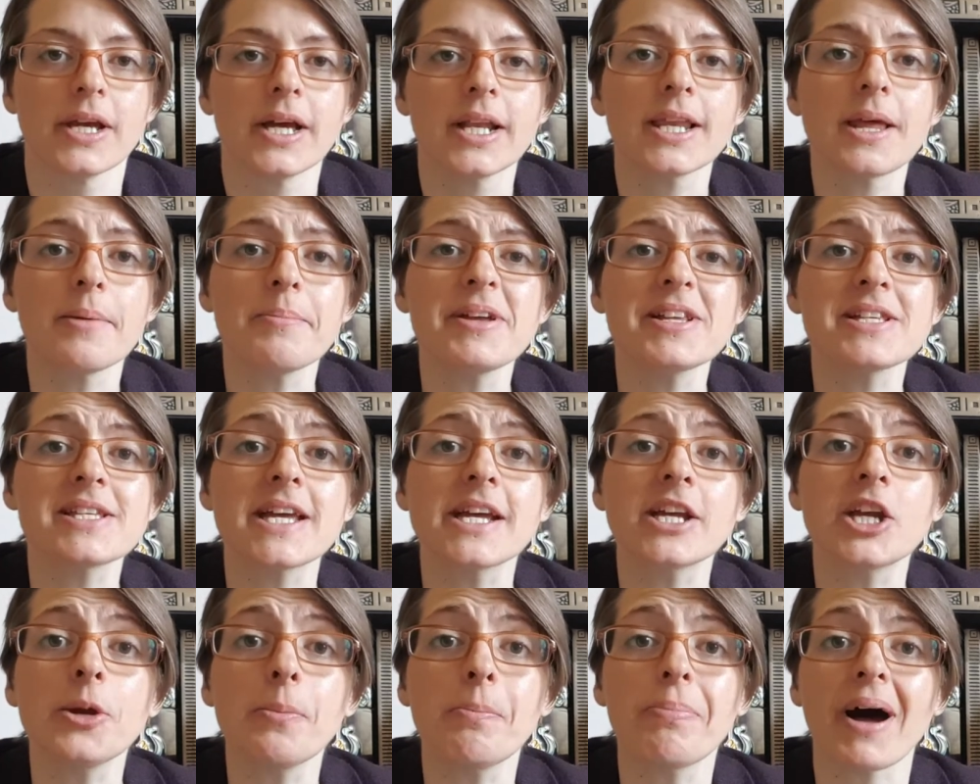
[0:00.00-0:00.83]
Let me
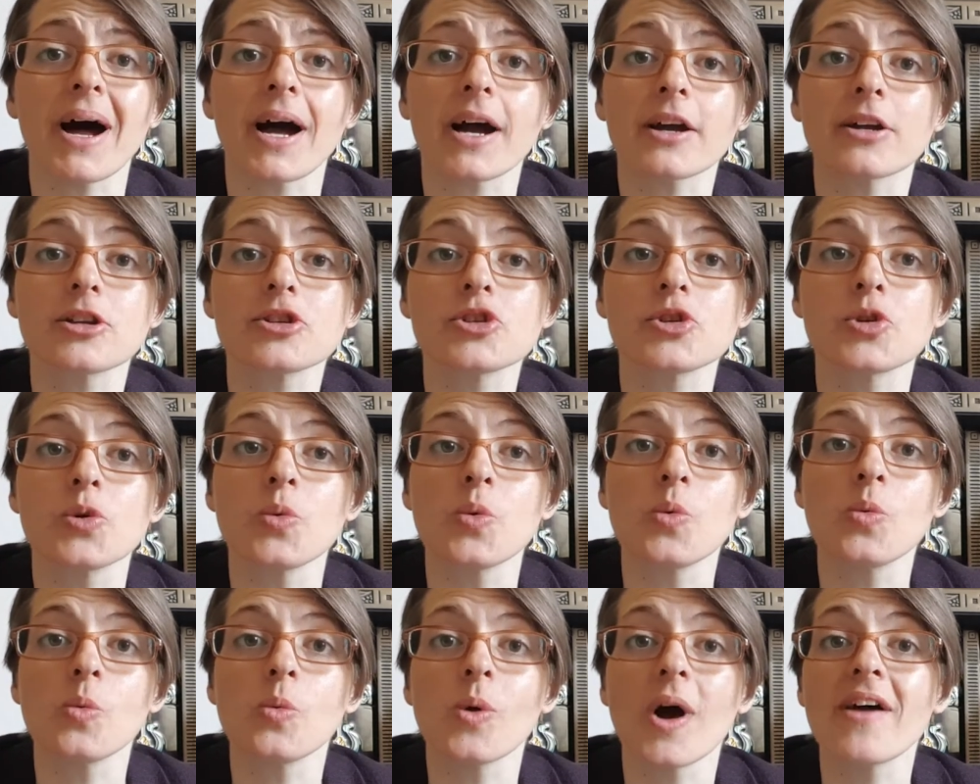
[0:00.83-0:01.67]
take you back
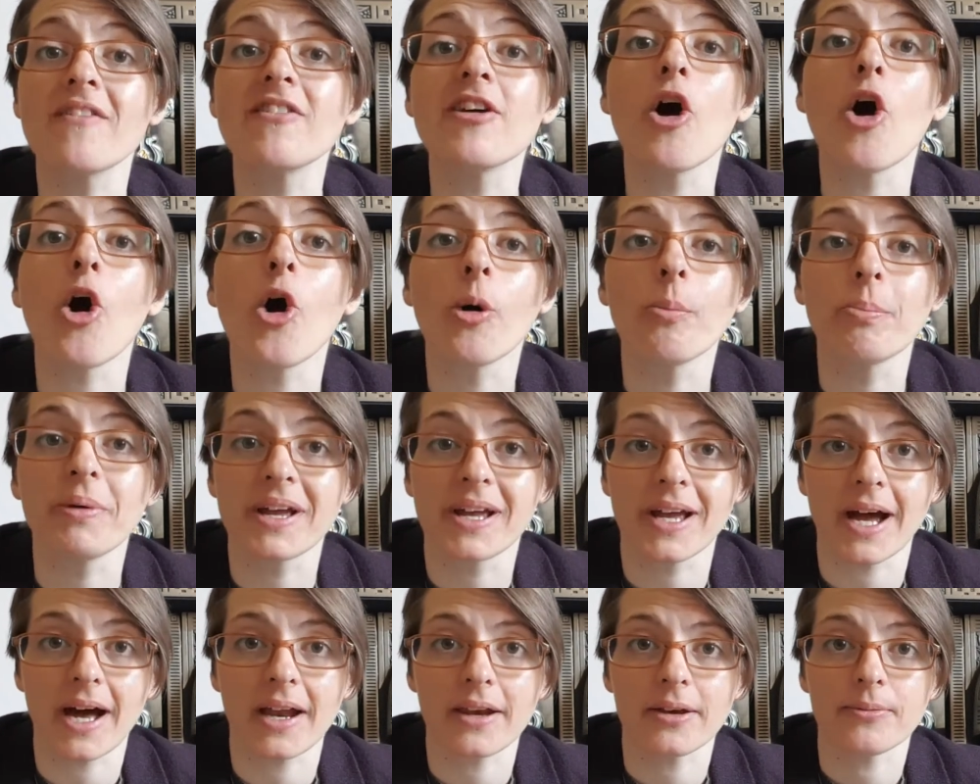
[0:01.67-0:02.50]
to where it all
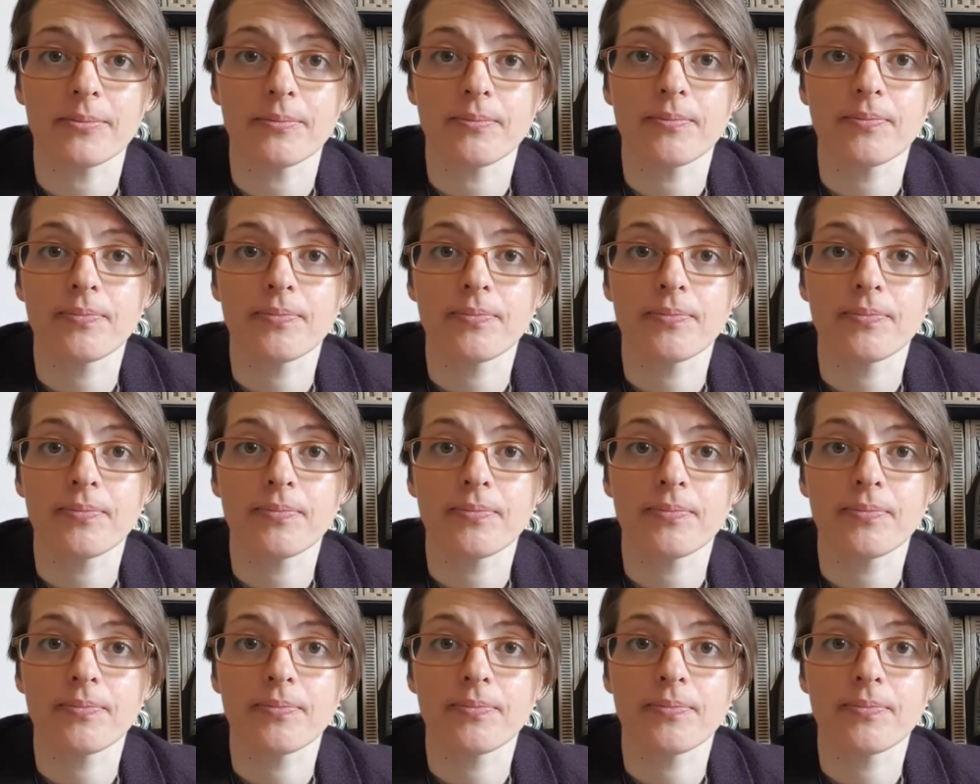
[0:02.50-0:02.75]
began.